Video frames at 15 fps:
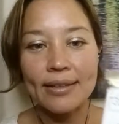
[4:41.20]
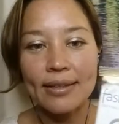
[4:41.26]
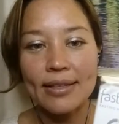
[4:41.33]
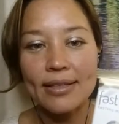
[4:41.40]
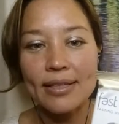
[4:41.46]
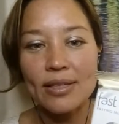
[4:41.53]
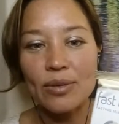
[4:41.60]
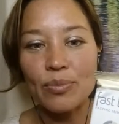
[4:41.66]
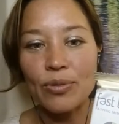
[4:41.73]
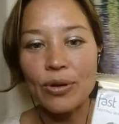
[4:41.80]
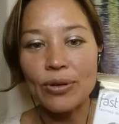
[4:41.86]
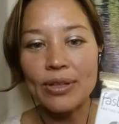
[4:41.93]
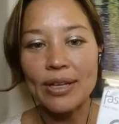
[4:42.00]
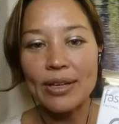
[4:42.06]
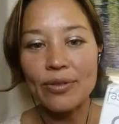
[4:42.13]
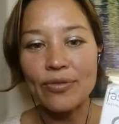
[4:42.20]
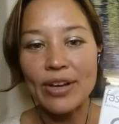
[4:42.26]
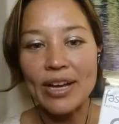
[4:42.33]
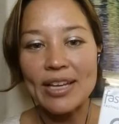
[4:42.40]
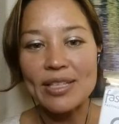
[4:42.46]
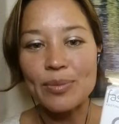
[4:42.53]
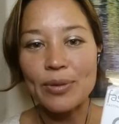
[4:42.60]
this is a Prolon
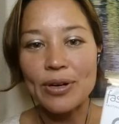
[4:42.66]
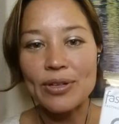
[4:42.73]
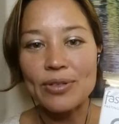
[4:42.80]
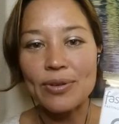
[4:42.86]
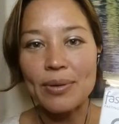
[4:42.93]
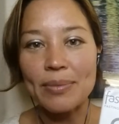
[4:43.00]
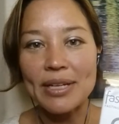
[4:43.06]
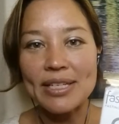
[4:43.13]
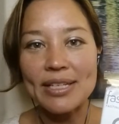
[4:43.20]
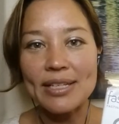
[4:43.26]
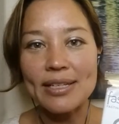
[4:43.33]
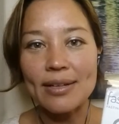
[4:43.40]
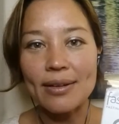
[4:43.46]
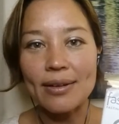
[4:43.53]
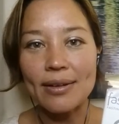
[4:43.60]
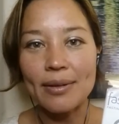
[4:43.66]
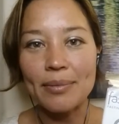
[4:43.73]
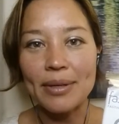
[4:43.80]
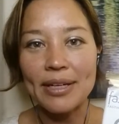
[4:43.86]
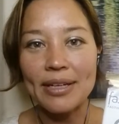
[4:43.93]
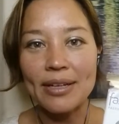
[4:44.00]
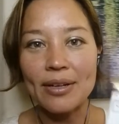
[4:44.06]
fast bar. So I mentioned a
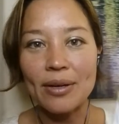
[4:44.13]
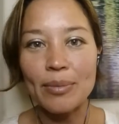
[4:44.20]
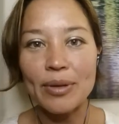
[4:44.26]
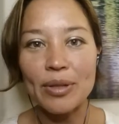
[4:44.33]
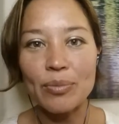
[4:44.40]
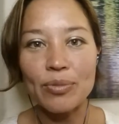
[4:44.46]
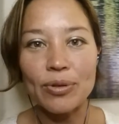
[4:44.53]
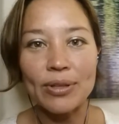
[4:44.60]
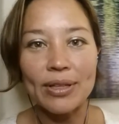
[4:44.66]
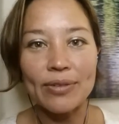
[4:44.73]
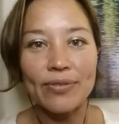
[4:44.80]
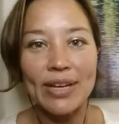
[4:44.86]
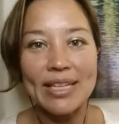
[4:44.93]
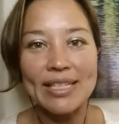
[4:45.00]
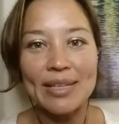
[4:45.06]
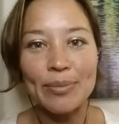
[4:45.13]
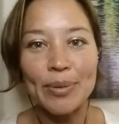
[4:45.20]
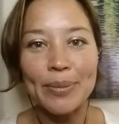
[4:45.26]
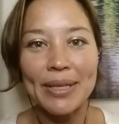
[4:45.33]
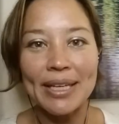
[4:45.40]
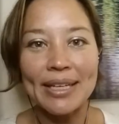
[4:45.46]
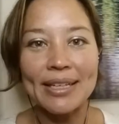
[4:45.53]
minute ago about the Prolon fasting
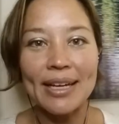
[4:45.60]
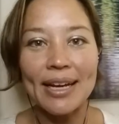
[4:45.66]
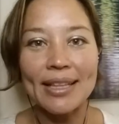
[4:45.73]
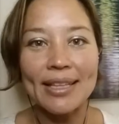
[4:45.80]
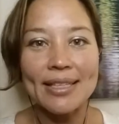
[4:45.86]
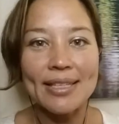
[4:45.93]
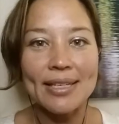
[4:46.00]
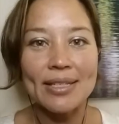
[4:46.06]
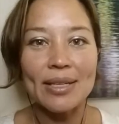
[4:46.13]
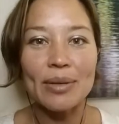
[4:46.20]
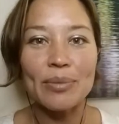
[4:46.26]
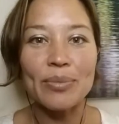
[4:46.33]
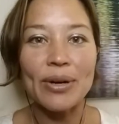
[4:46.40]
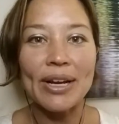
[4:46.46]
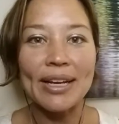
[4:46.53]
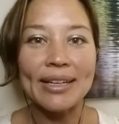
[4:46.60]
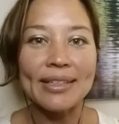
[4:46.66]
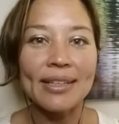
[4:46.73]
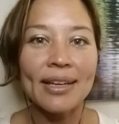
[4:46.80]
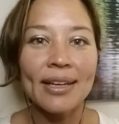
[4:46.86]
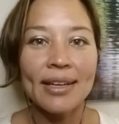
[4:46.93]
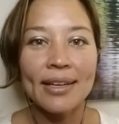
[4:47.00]
mimicking diet. That's actually a brand.
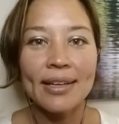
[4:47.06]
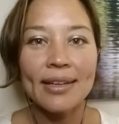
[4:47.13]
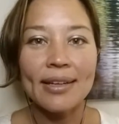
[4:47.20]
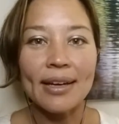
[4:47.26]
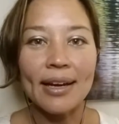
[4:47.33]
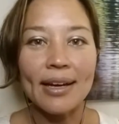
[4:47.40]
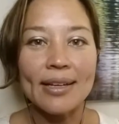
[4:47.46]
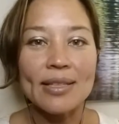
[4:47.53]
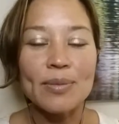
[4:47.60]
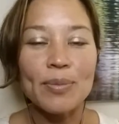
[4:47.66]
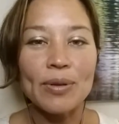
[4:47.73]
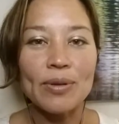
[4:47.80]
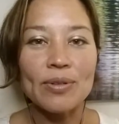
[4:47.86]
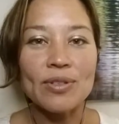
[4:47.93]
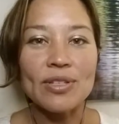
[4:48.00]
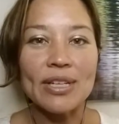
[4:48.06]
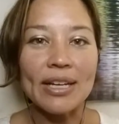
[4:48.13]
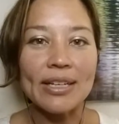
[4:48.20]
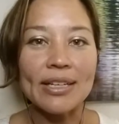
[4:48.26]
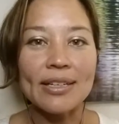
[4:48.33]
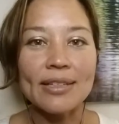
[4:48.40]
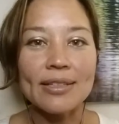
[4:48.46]
It's been
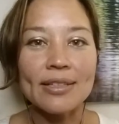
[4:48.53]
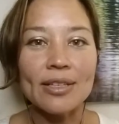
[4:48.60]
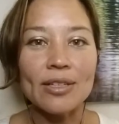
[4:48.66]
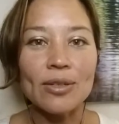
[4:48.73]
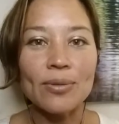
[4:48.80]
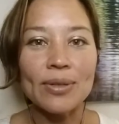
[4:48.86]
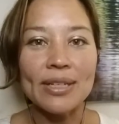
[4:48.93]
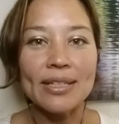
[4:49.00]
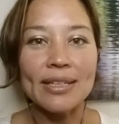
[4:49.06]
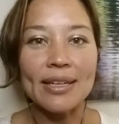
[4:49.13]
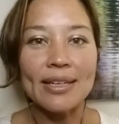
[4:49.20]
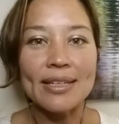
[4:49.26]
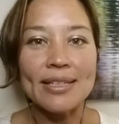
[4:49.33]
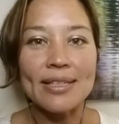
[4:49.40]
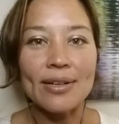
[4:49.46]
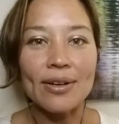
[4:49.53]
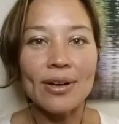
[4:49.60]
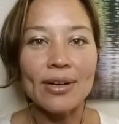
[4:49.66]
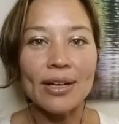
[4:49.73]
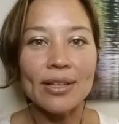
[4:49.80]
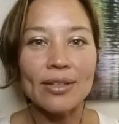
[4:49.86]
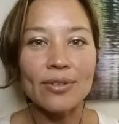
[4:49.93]
studied to do what it does. There
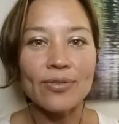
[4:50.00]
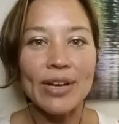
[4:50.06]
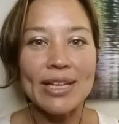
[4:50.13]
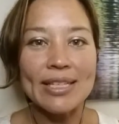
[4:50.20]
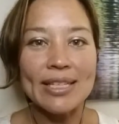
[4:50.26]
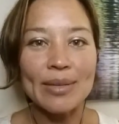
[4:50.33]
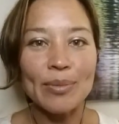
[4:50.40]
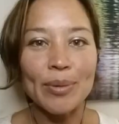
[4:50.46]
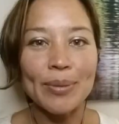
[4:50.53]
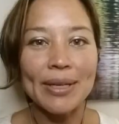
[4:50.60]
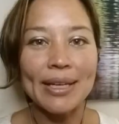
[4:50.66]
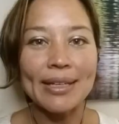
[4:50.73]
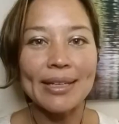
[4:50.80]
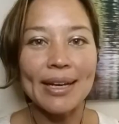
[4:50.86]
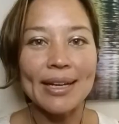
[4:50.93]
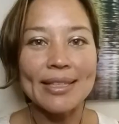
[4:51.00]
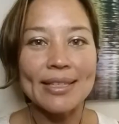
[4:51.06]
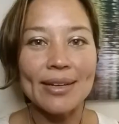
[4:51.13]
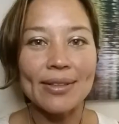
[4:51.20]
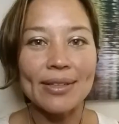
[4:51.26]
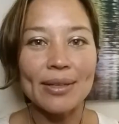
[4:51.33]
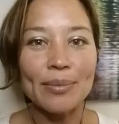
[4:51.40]
are other fasting mimicking diets
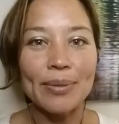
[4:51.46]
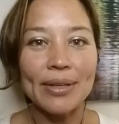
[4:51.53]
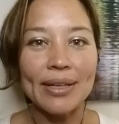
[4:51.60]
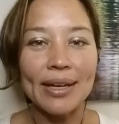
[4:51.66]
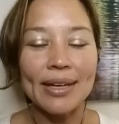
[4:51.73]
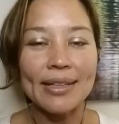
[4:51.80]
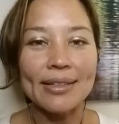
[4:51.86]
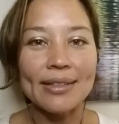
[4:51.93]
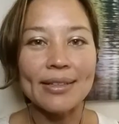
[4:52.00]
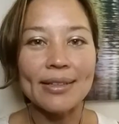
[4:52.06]
out there, but I